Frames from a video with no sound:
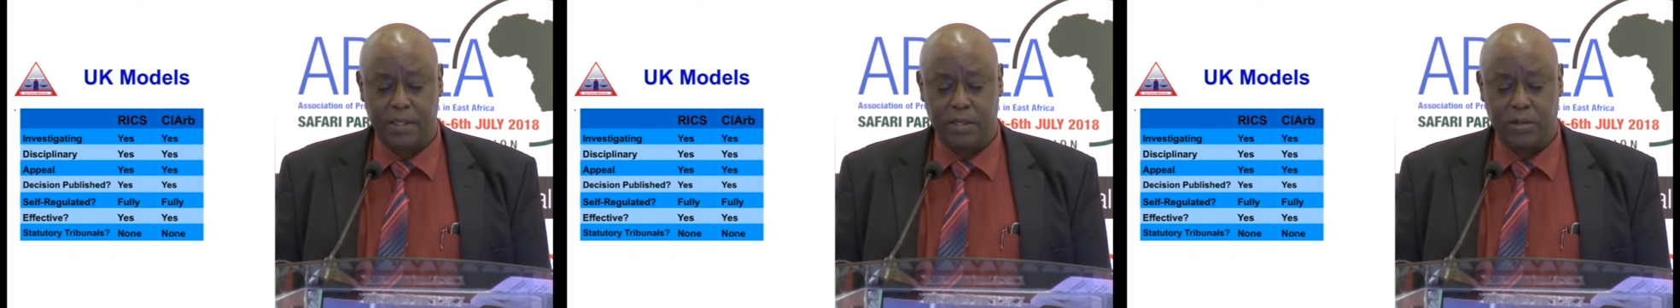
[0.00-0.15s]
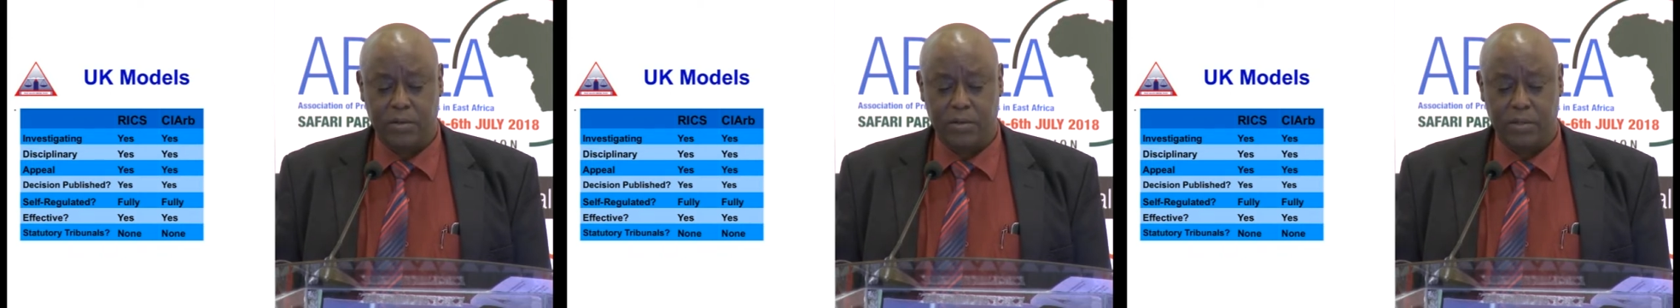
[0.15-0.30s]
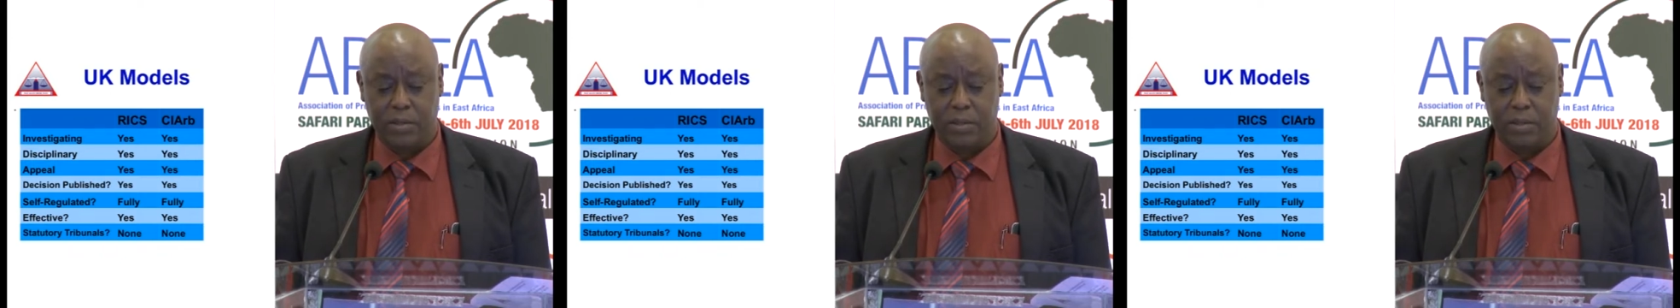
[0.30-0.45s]
the
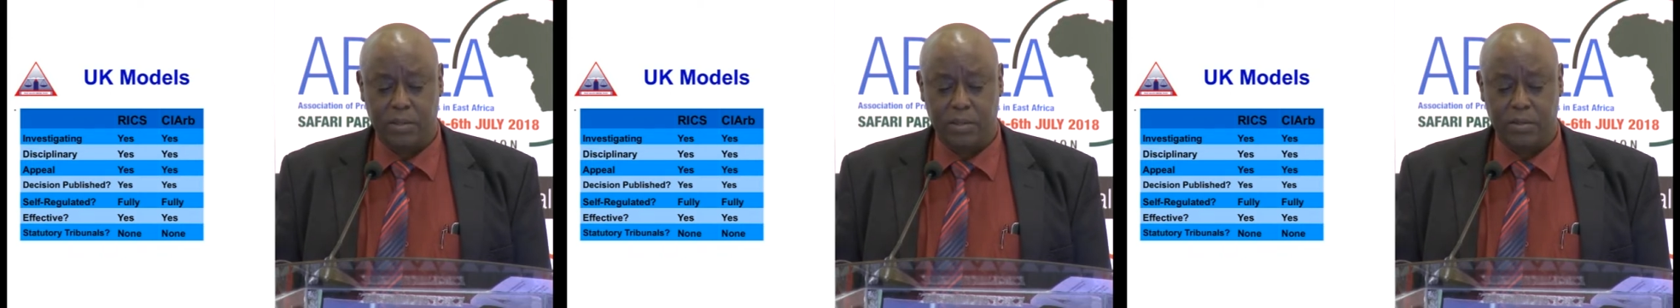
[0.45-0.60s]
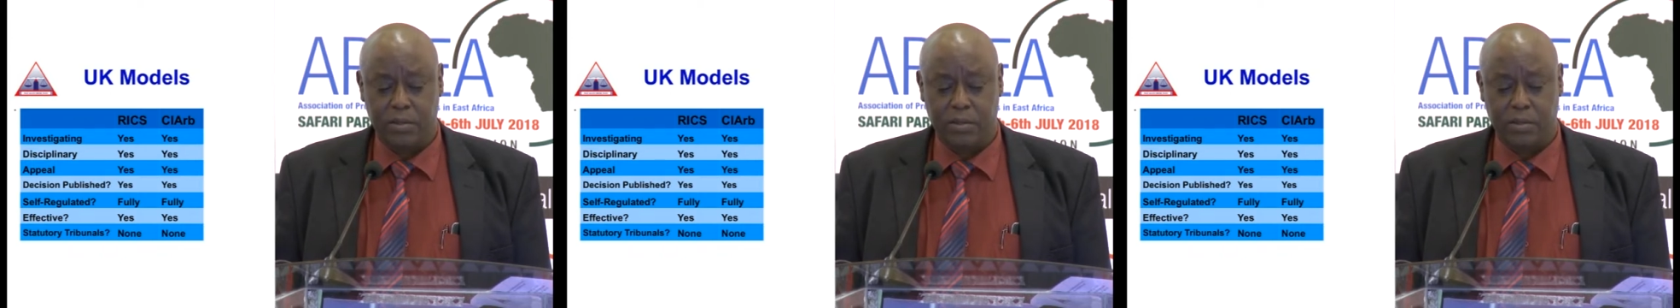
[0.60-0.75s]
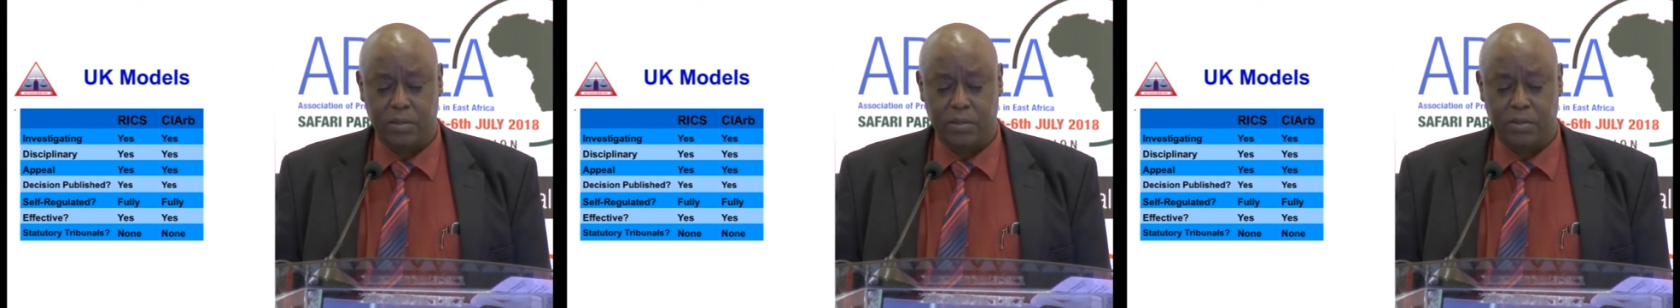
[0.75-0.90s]
Royal
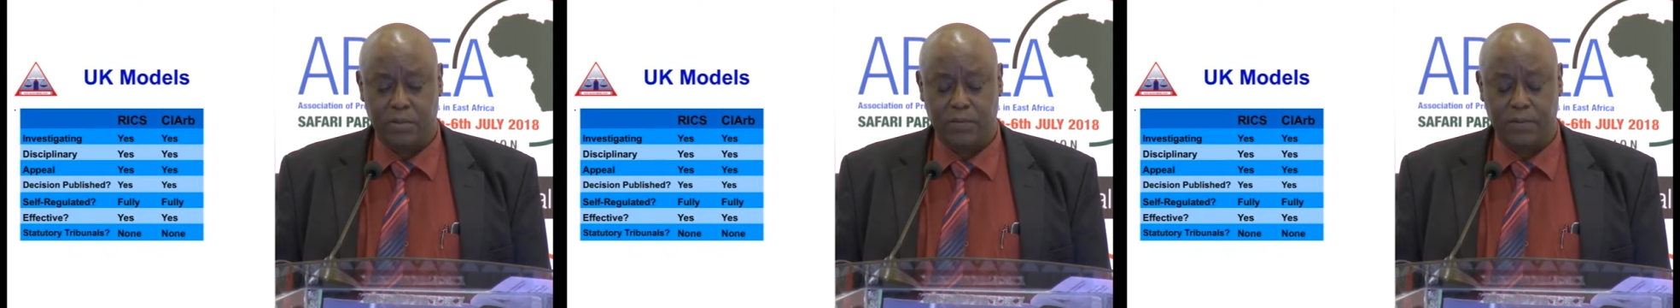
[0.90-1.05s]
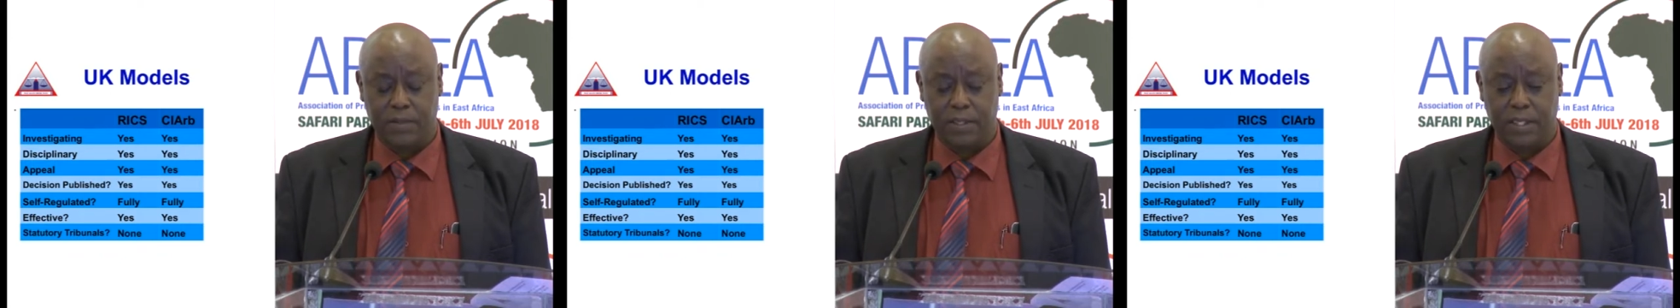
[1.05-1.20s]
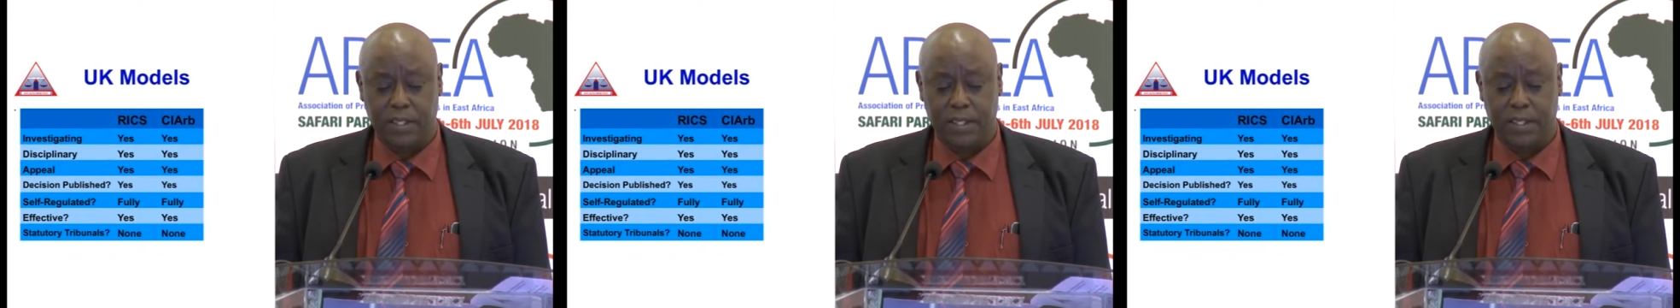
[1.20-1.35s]
Institution
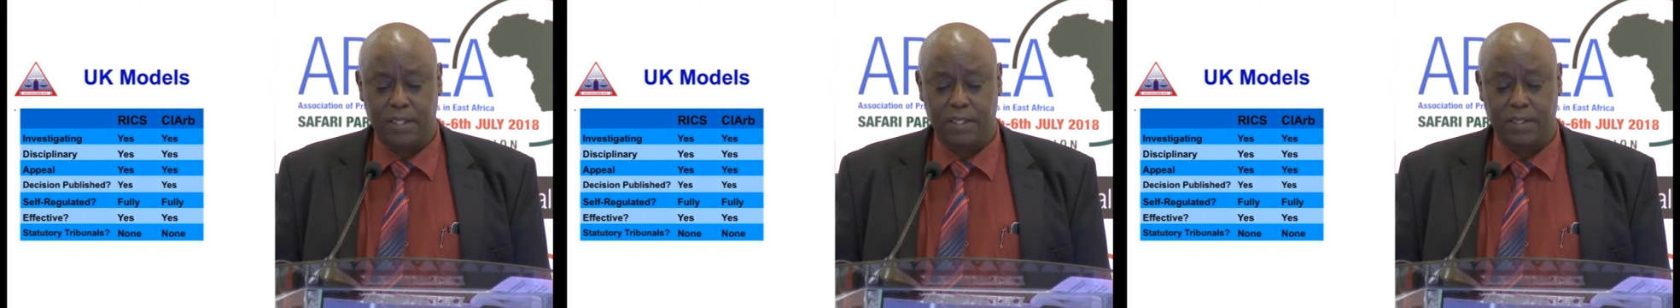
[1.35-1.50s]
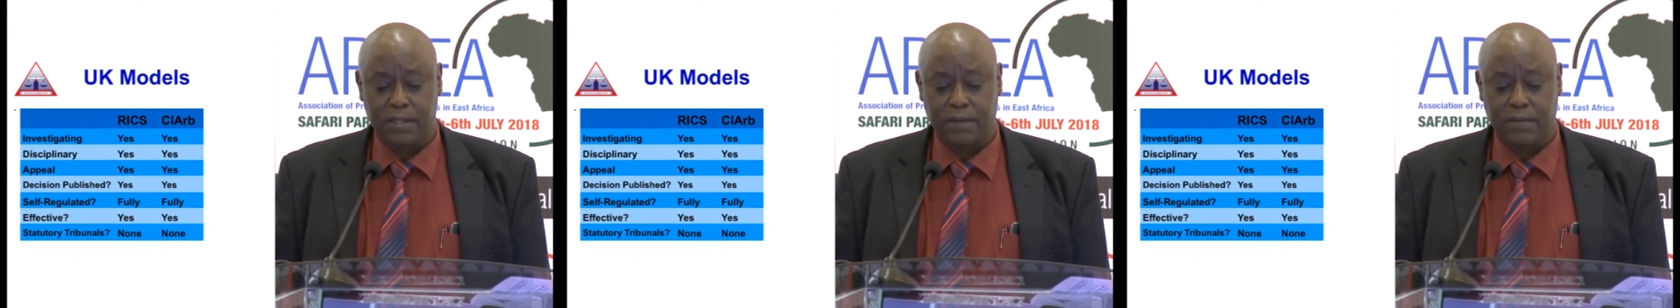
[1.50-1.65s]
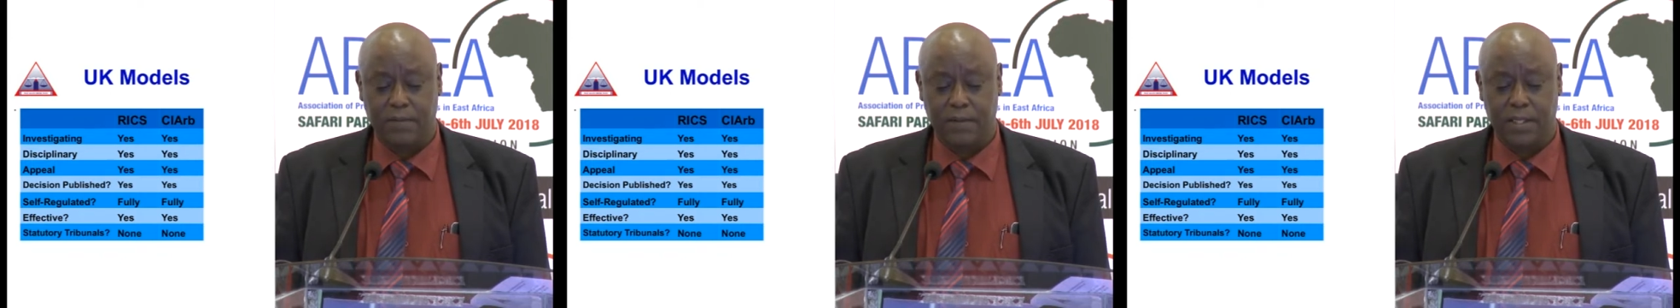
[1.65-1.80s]
of Chartered
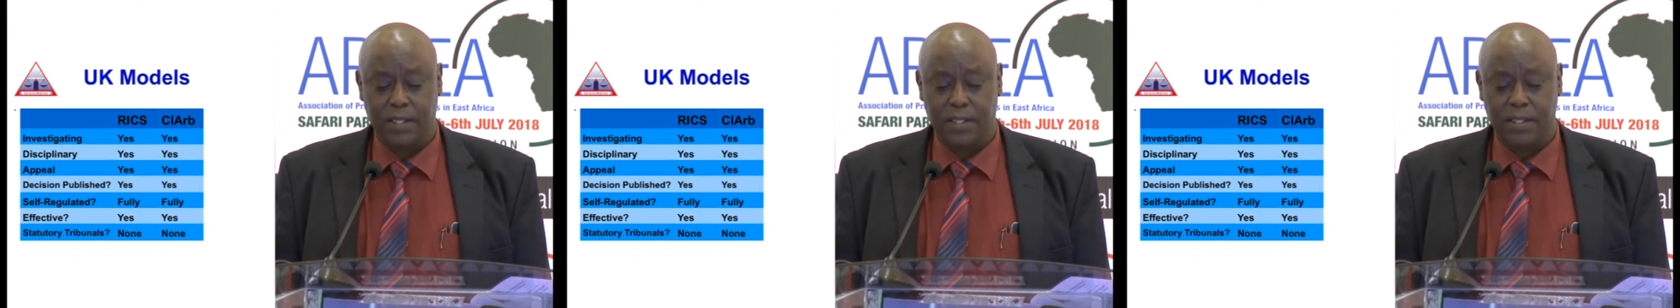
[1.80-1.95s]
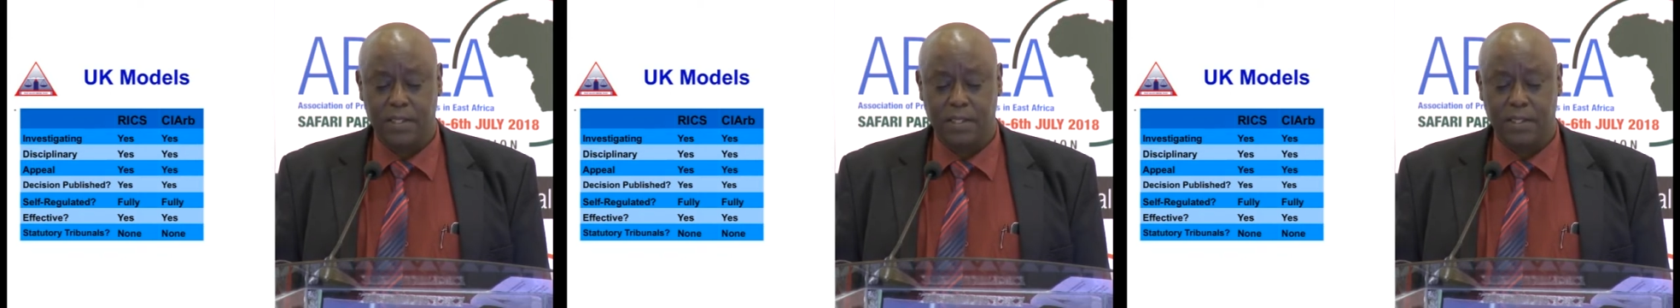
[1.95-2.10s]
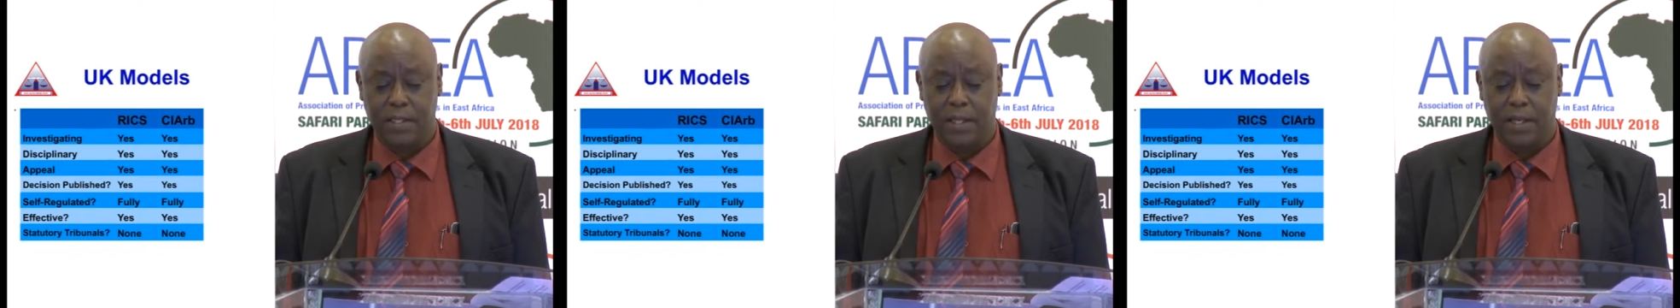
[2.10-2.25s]

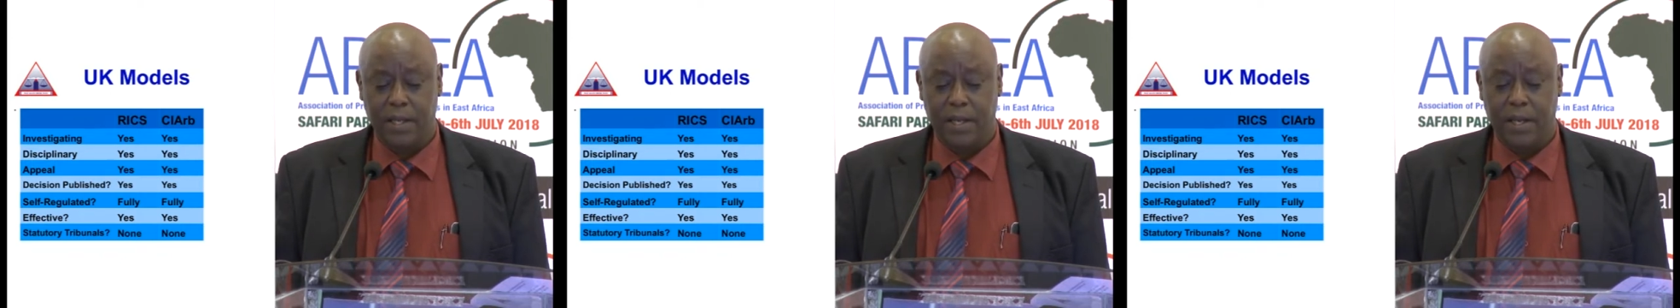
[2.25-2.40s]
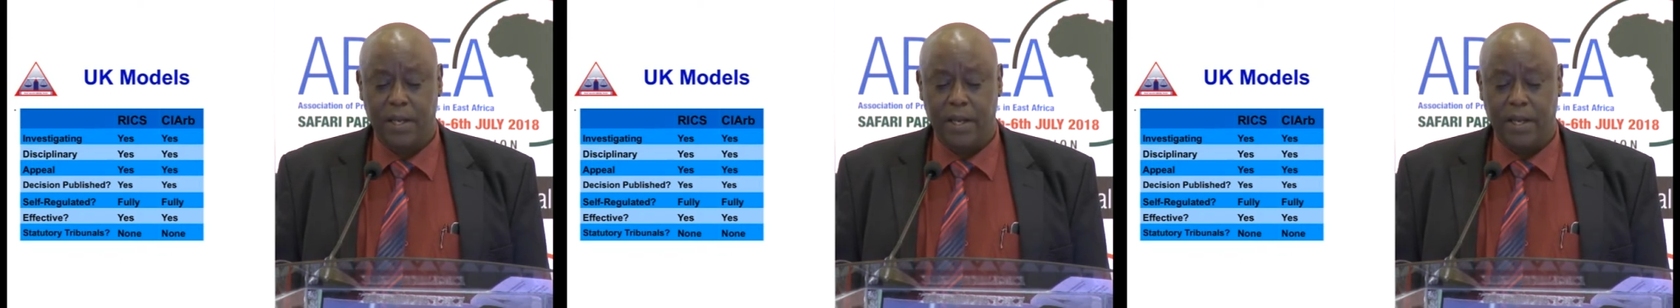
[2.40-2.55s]
Surveyors,